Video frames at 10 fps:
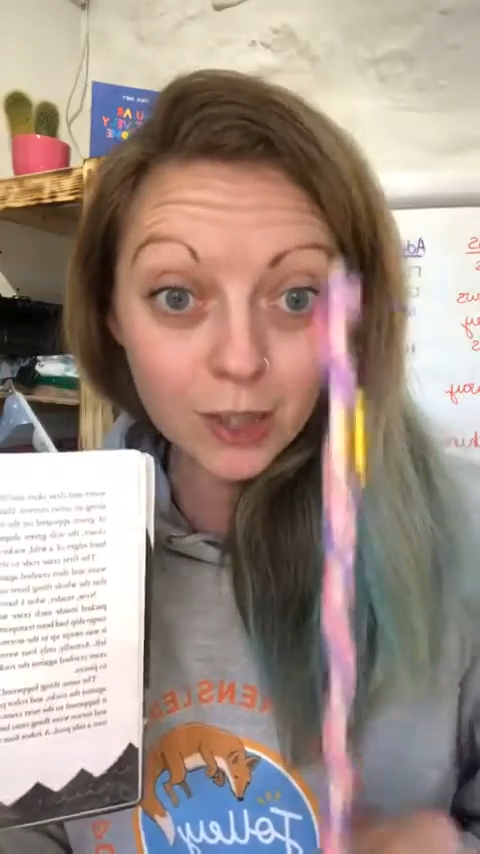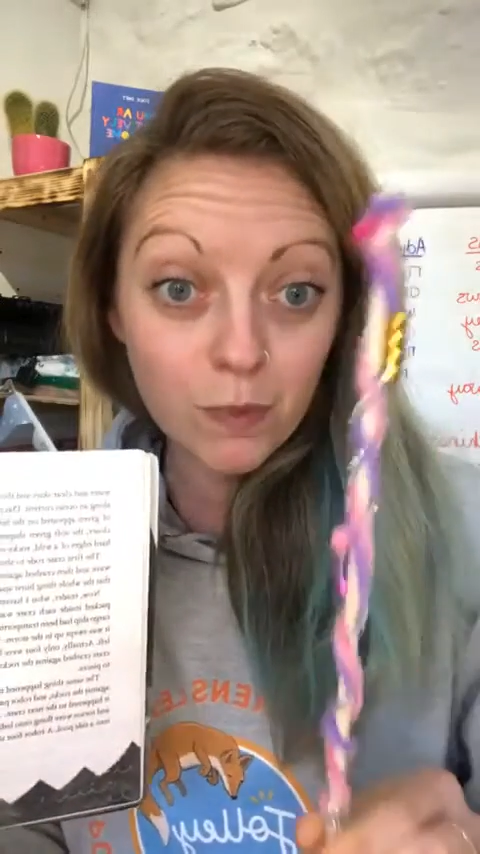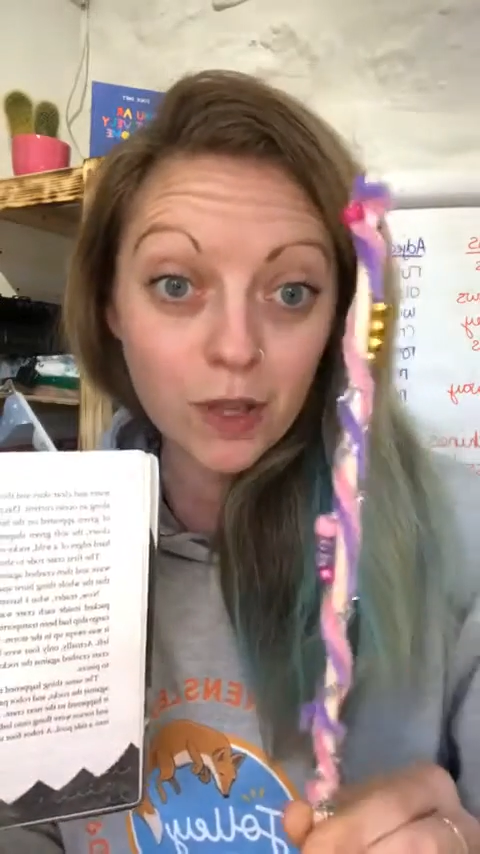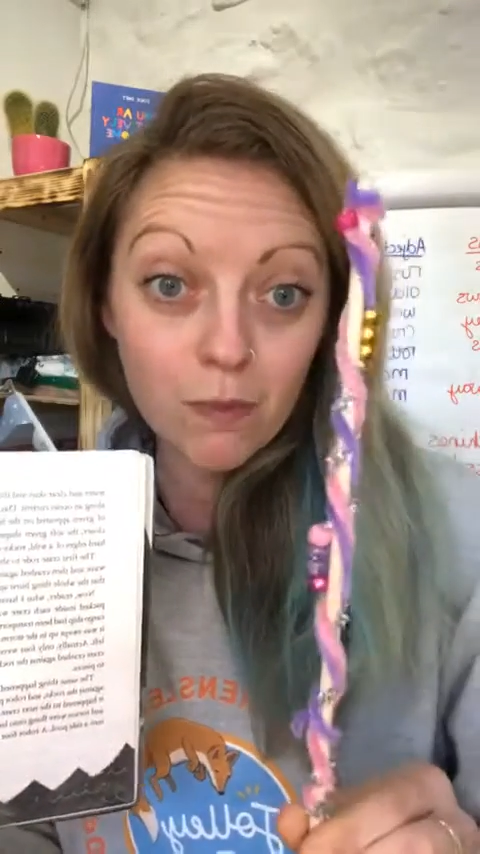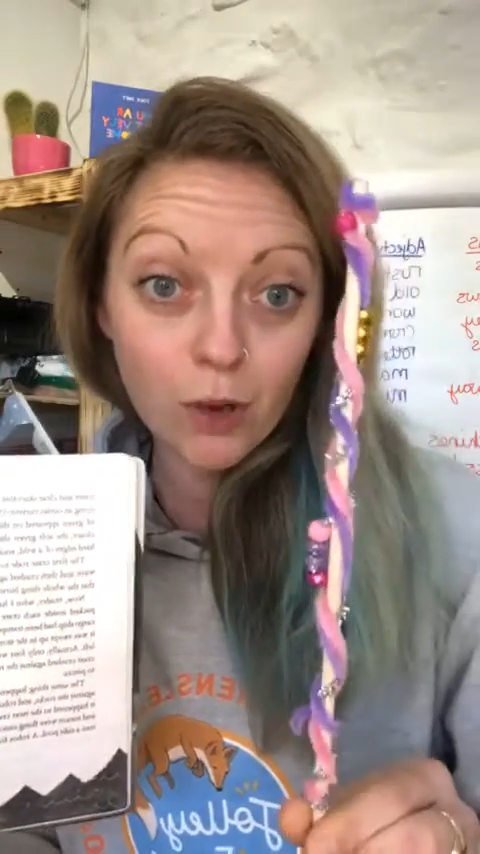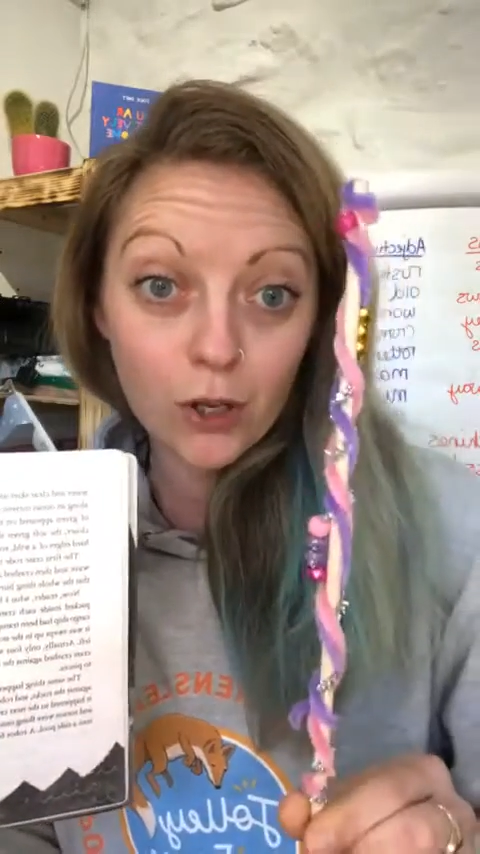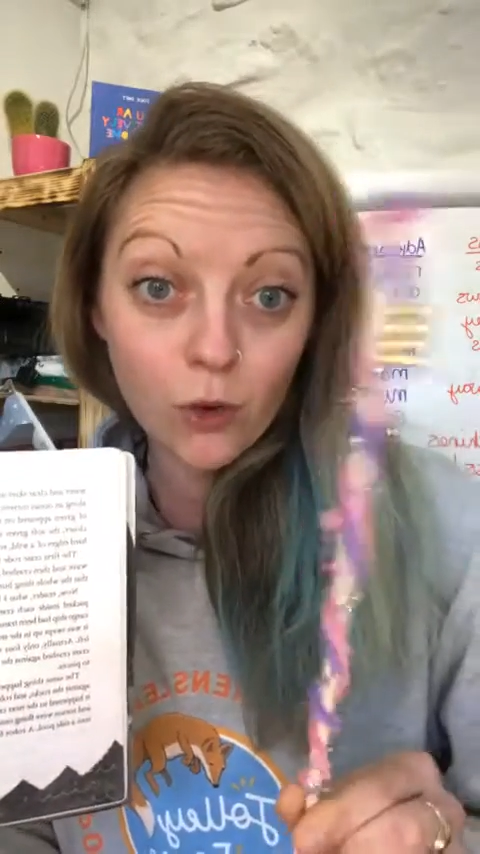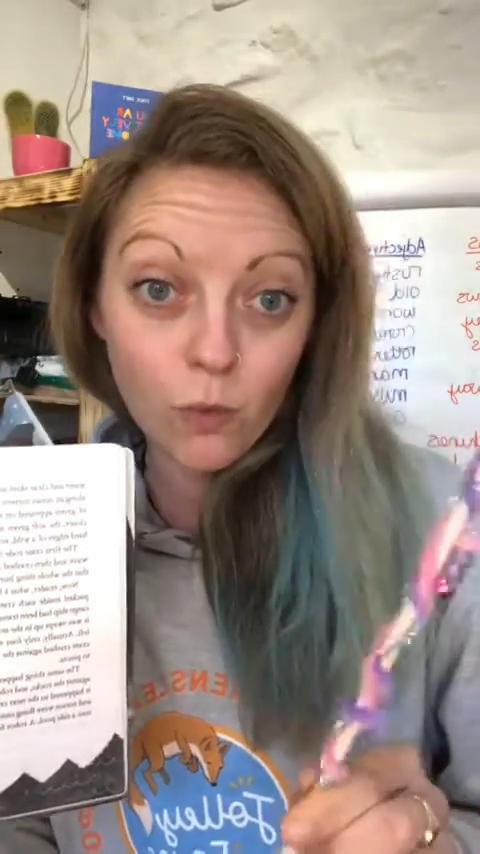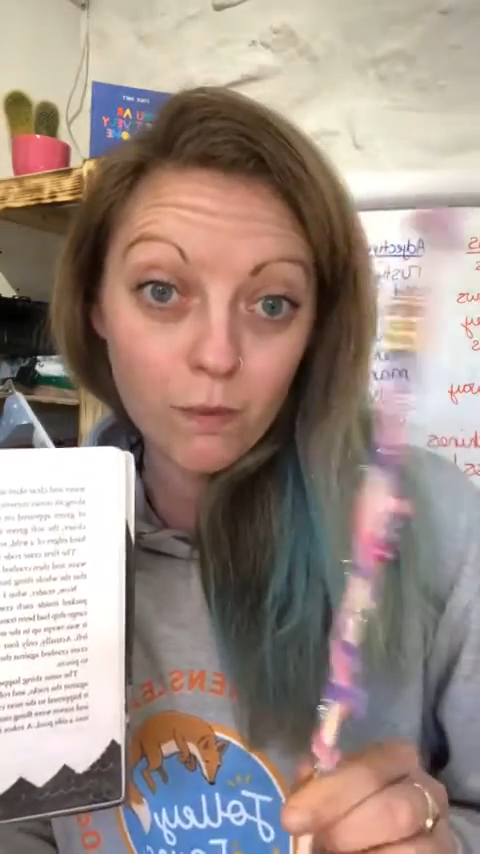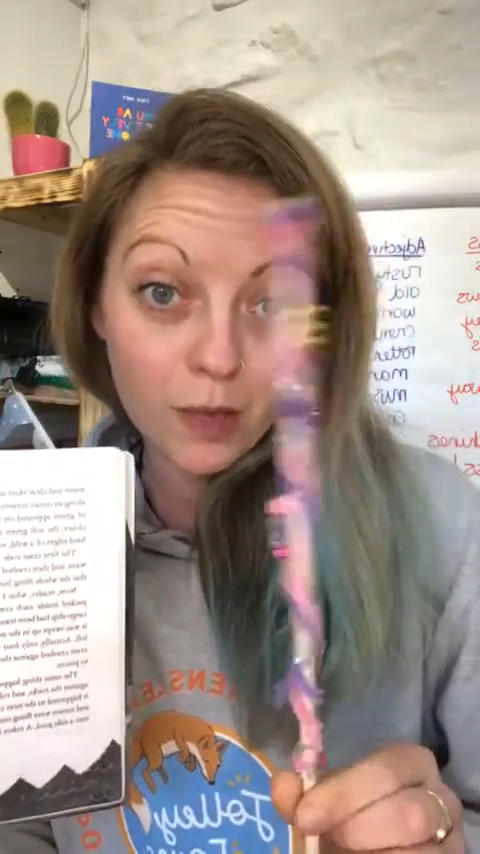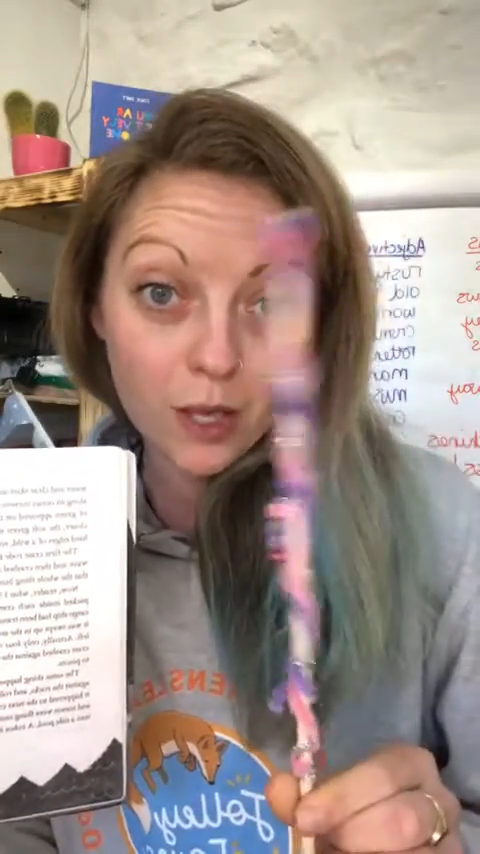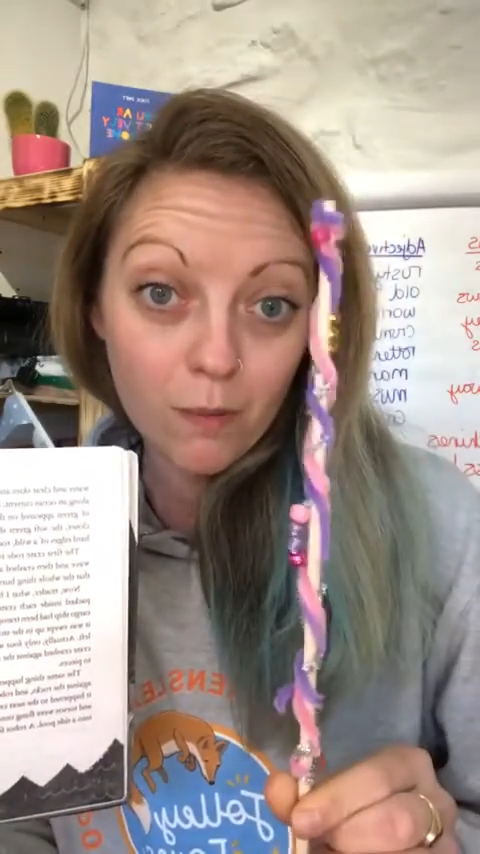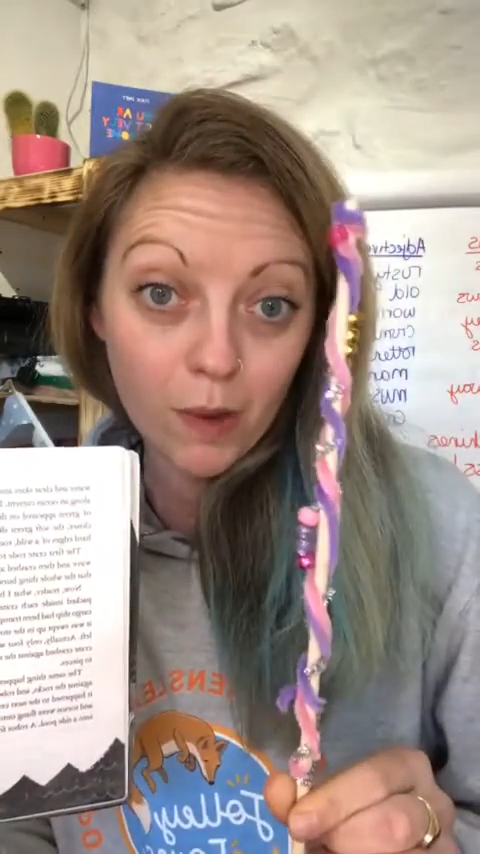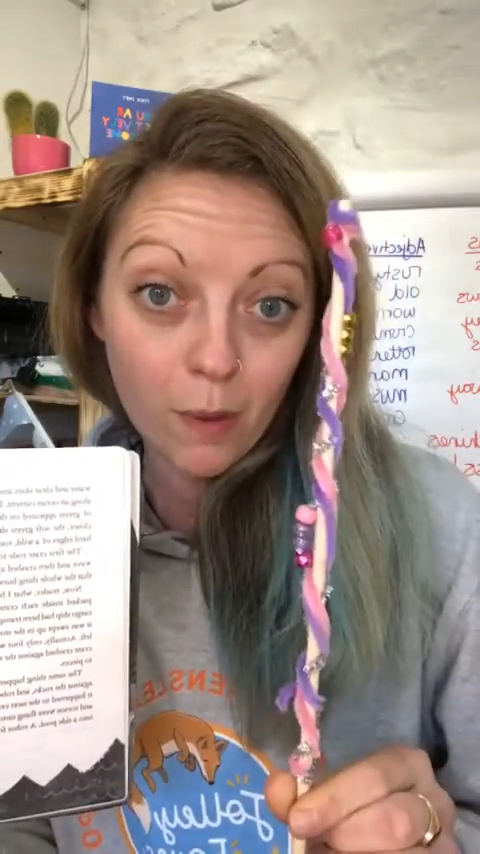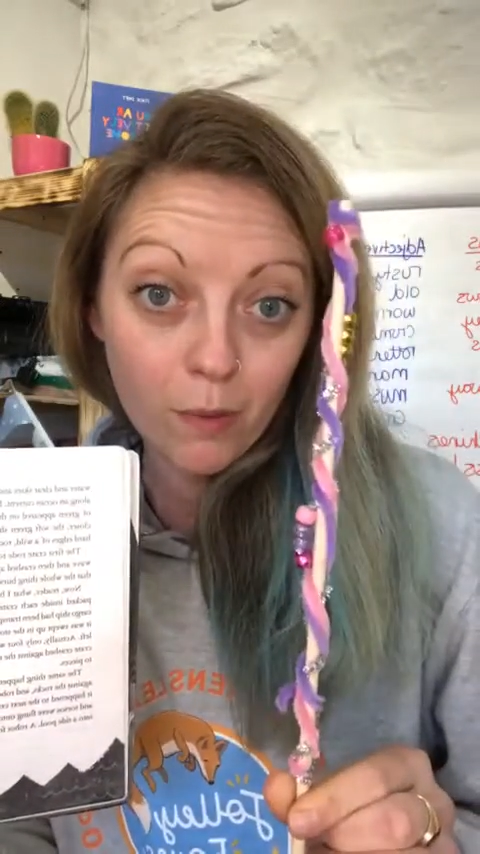but they might not want pink
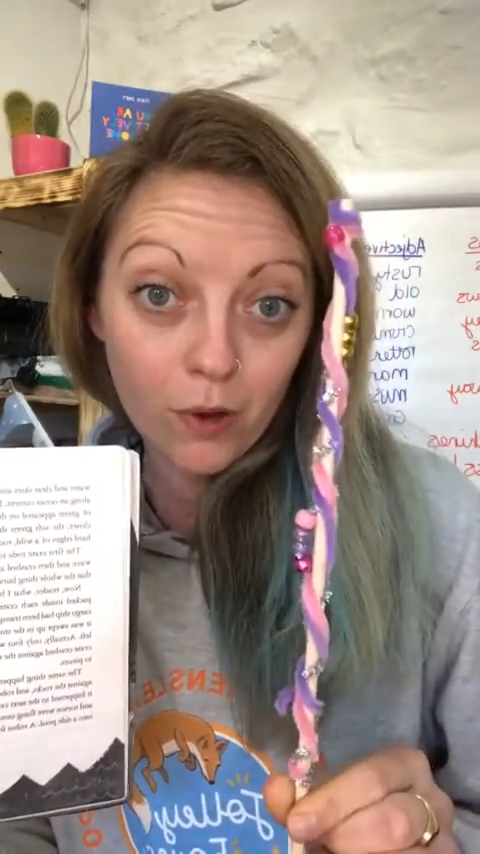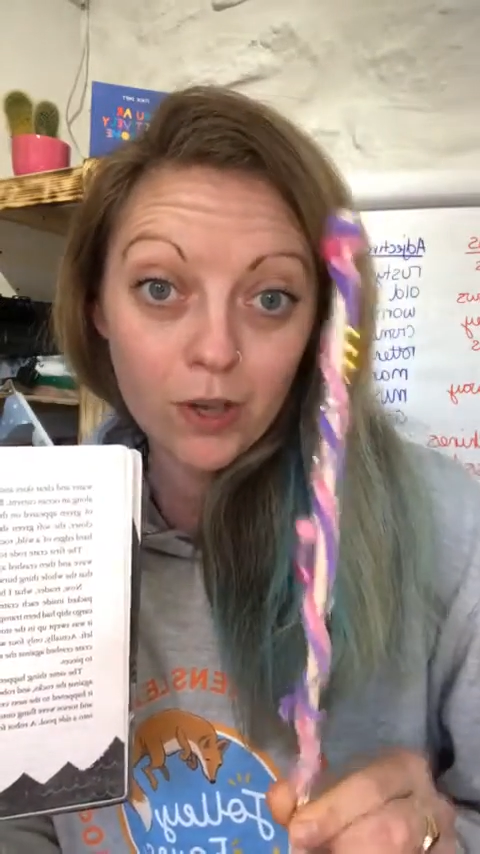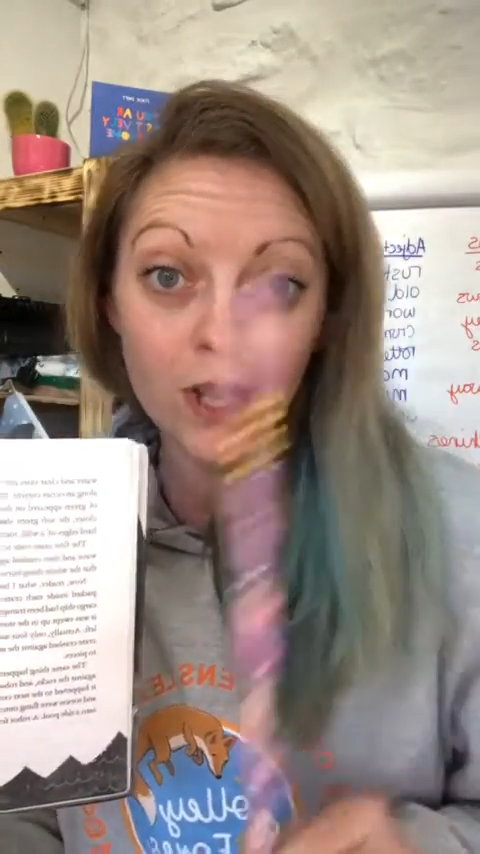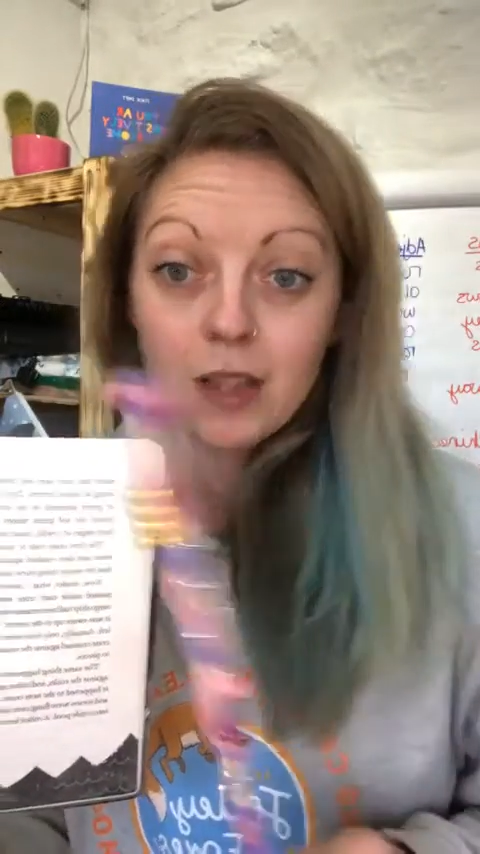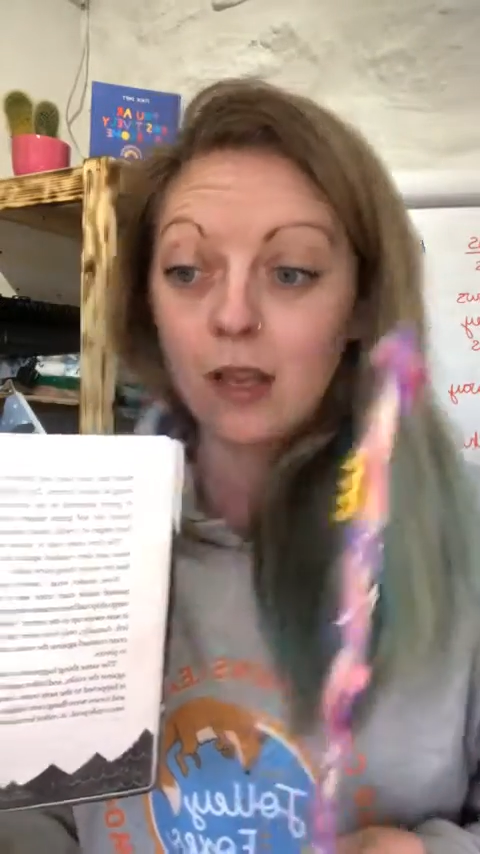and purple on it.